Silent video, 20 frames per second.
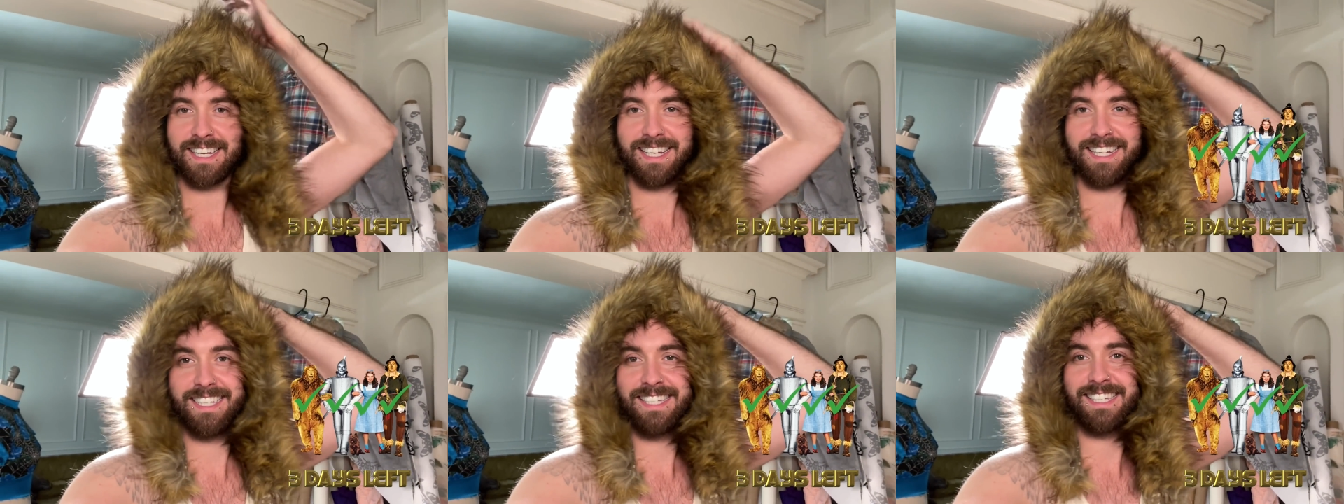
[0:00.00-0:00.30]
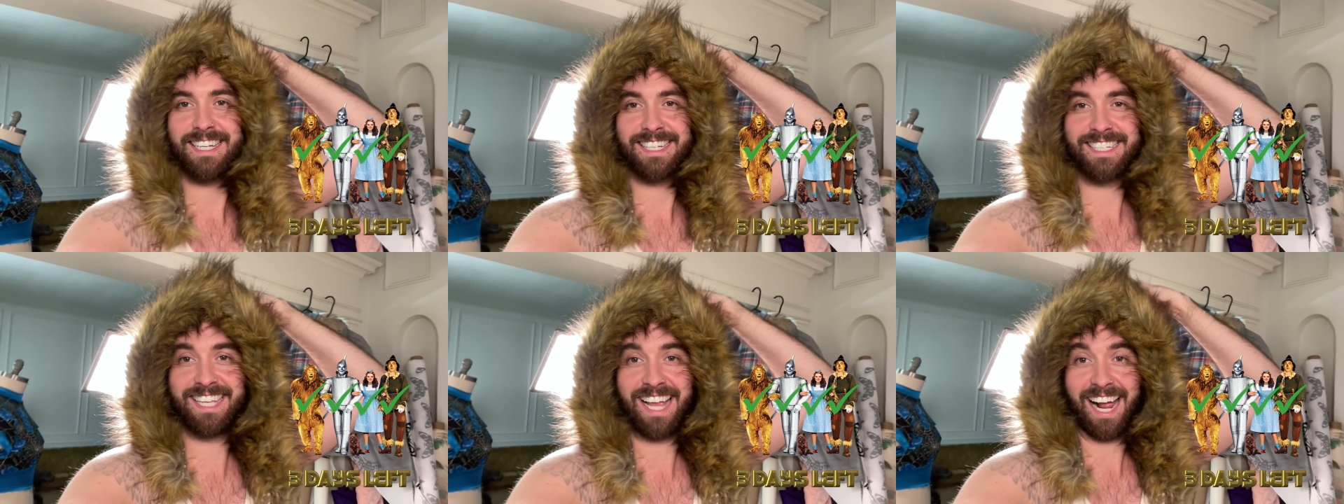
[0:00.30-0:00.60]
is
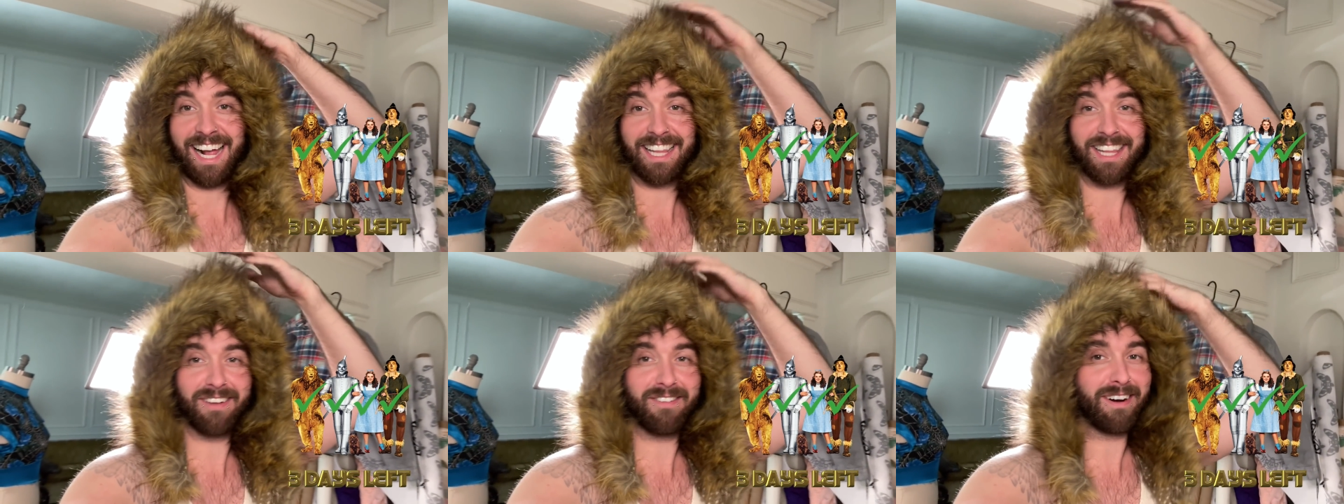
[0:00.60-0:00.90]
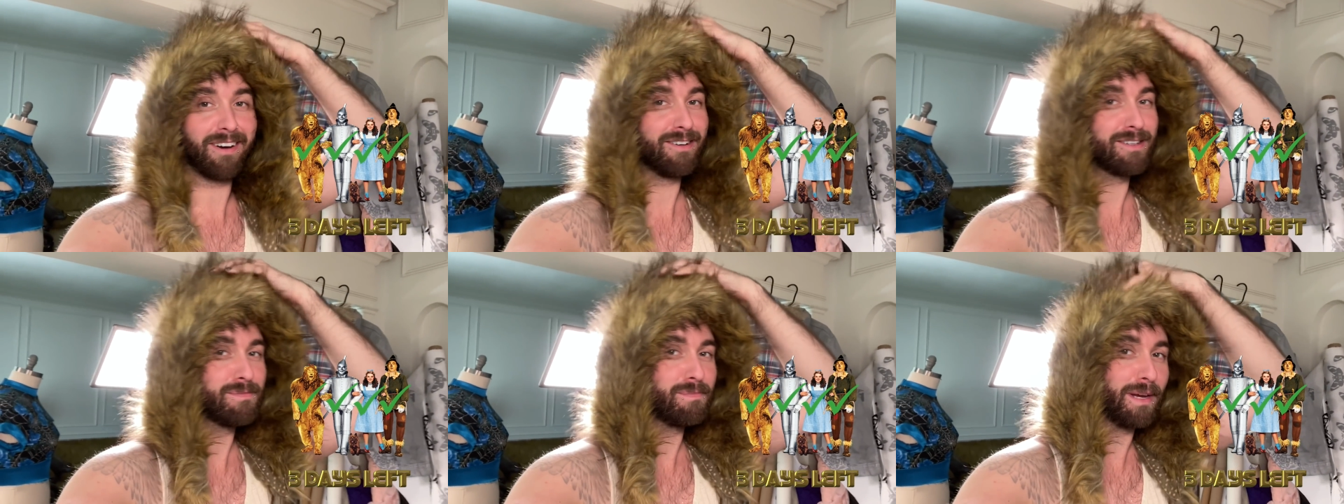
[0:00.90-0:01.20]
exactly what
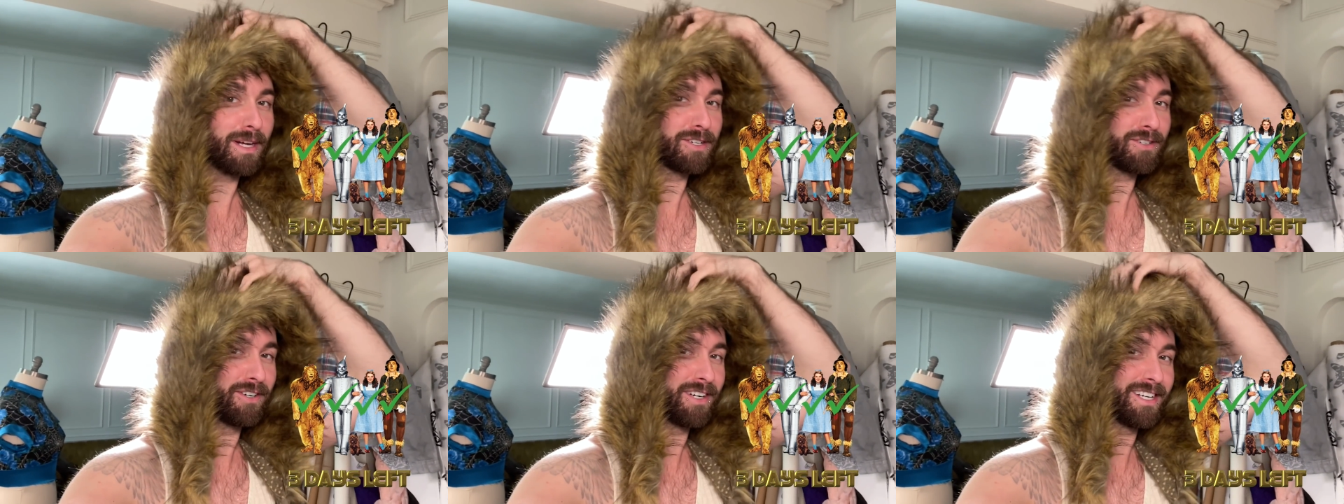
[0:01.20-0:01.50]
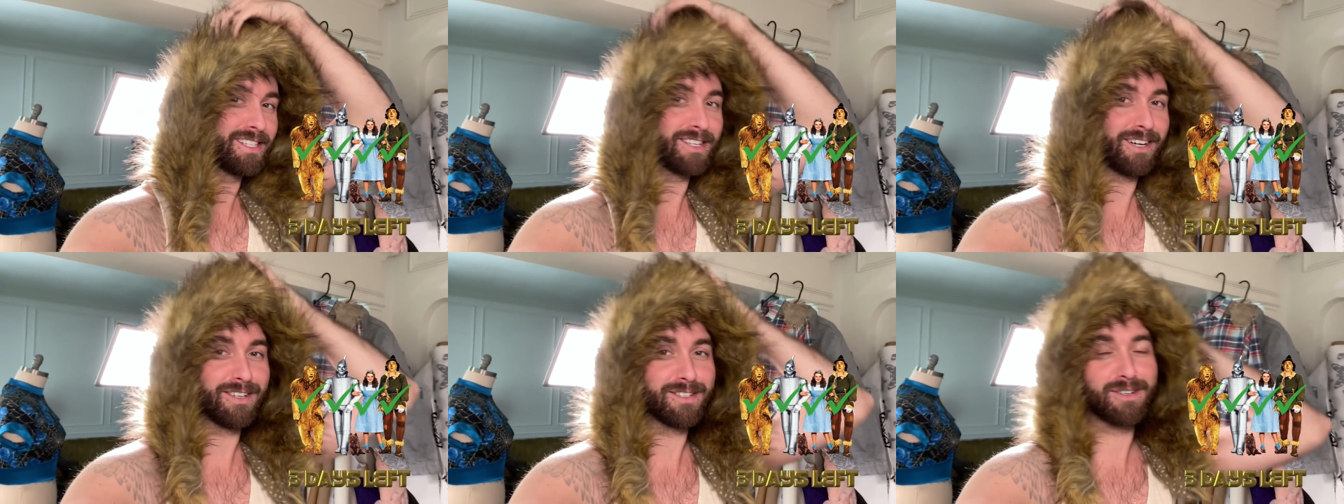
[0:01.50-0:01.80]
I was picturing.
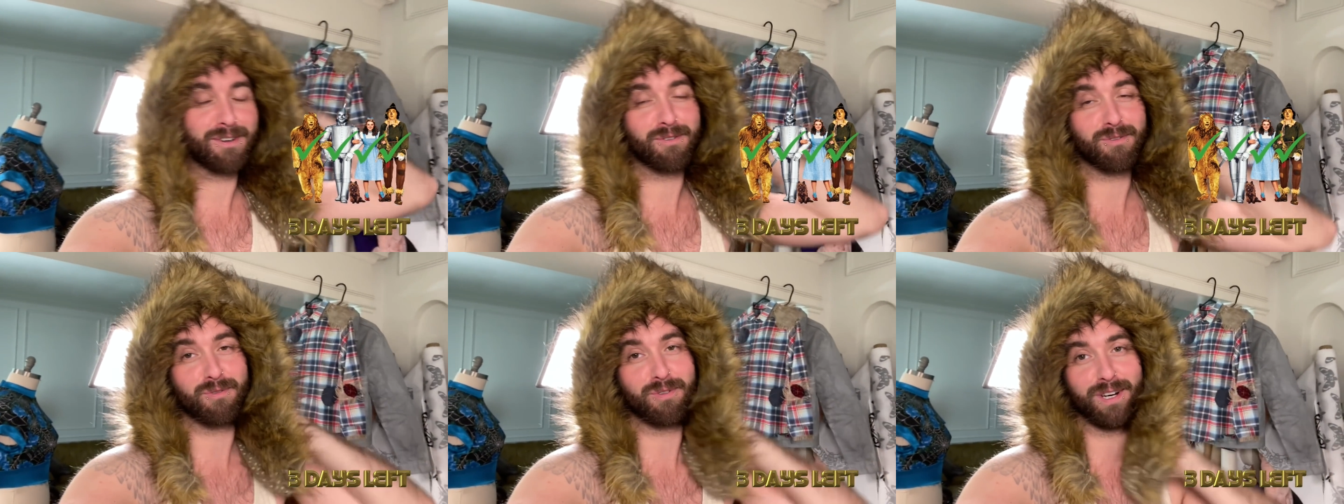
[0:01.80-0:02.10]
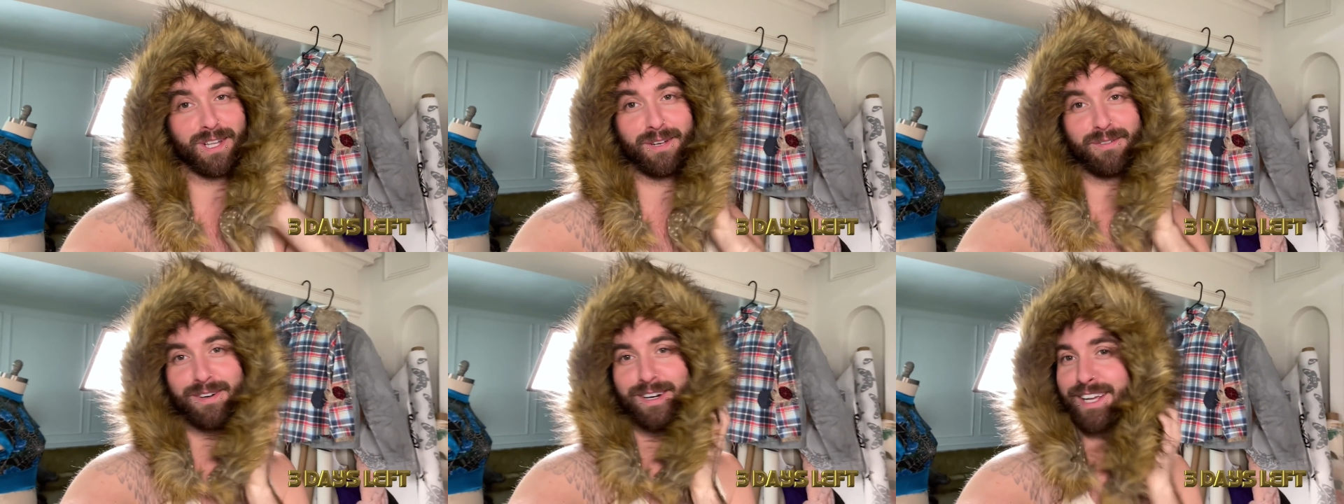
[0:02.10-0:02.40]
It's also
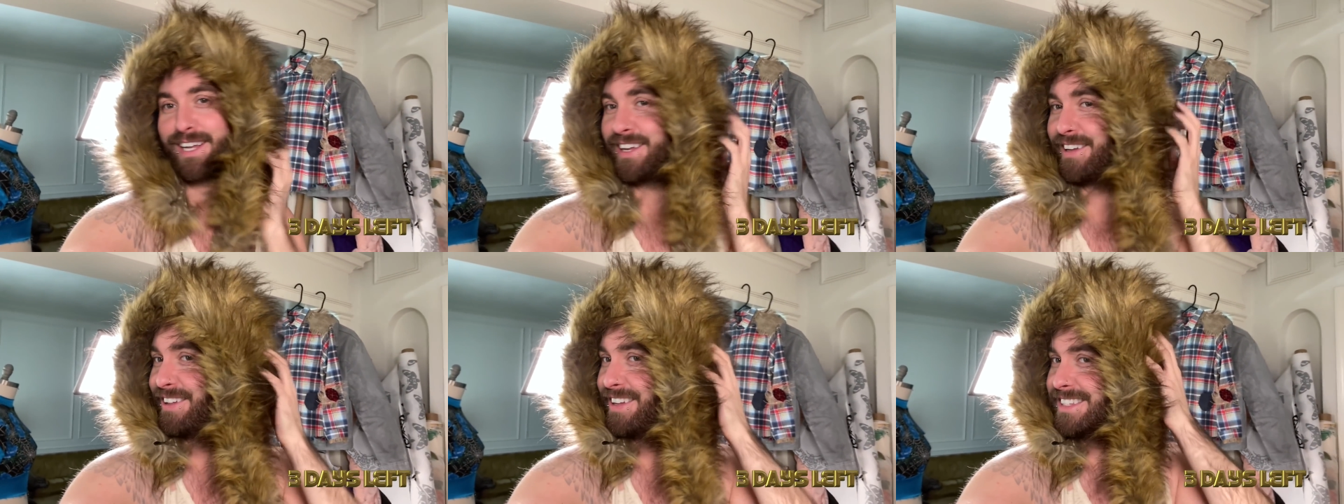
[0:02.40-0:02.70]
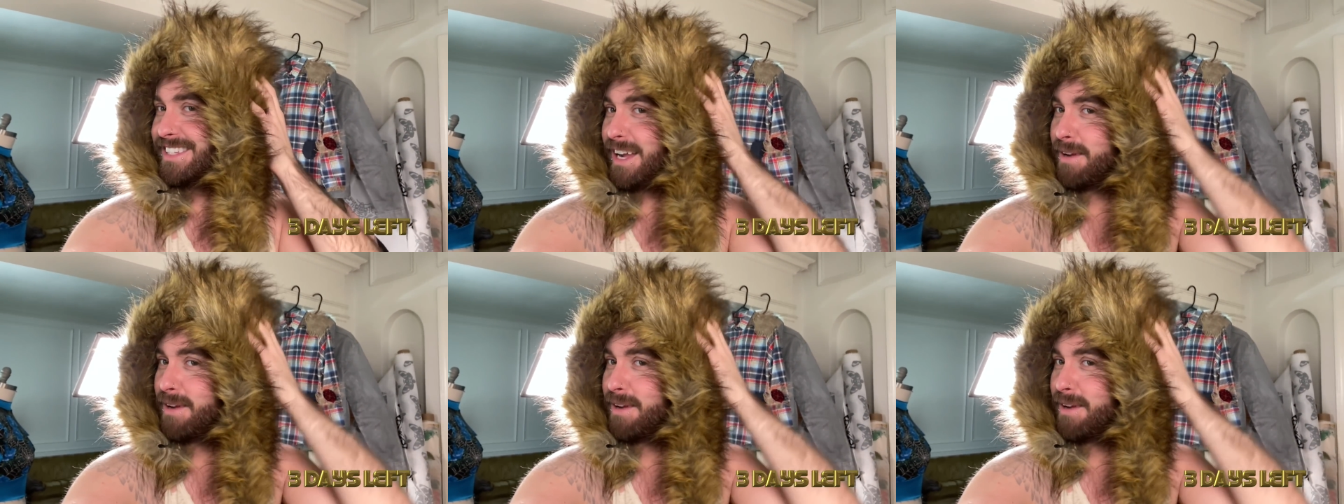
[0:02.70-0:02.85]
really ridiculous.